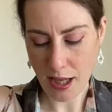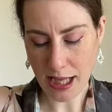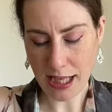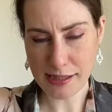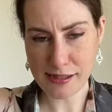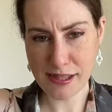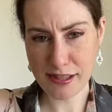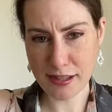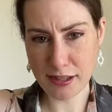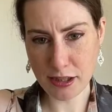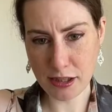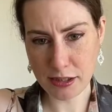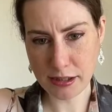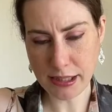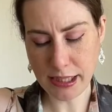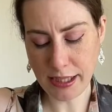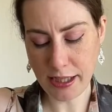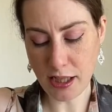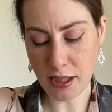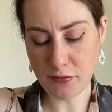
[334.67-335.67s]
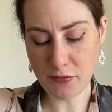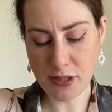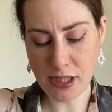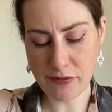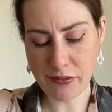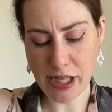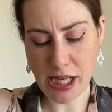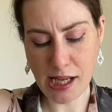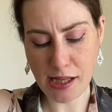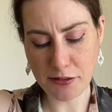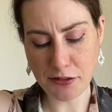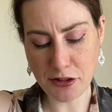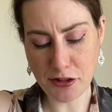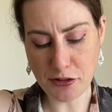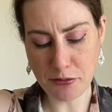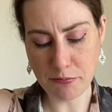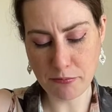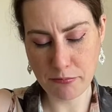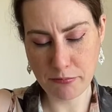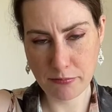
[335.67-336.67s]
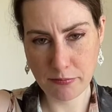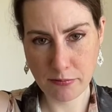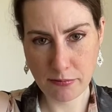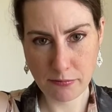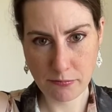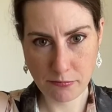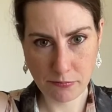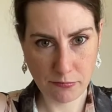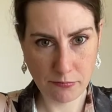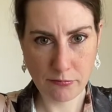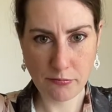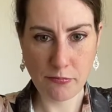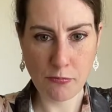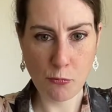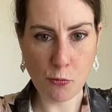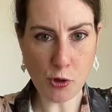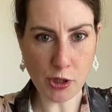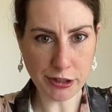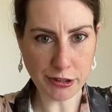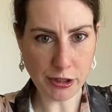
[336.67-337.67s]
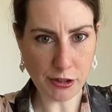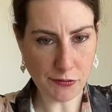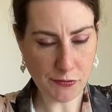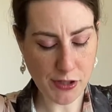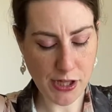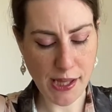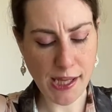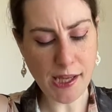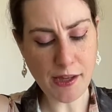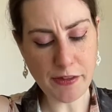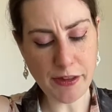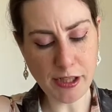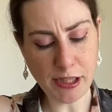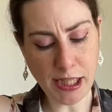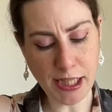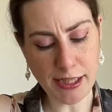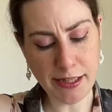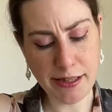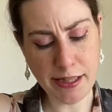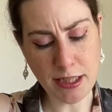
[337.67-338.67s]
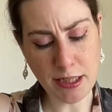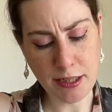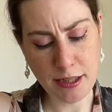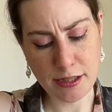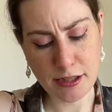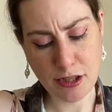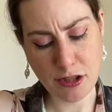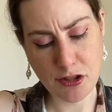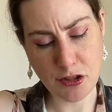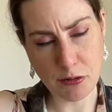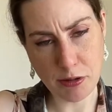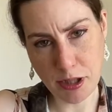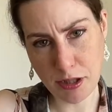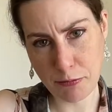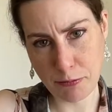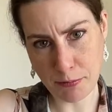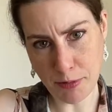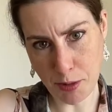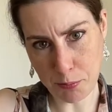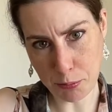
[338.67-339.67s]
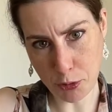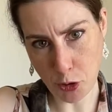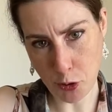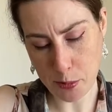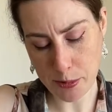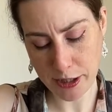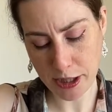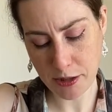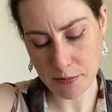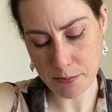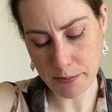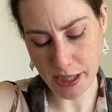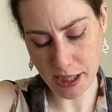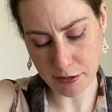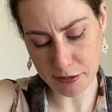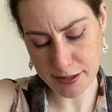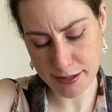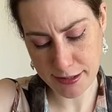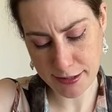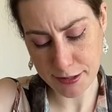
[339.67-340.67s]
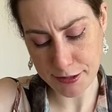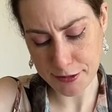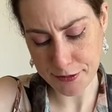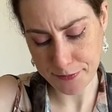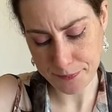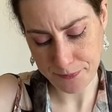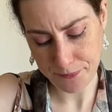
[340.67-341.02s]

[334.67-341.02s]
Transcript: and certainly I've never had them one after the other like this to do a proper comparison.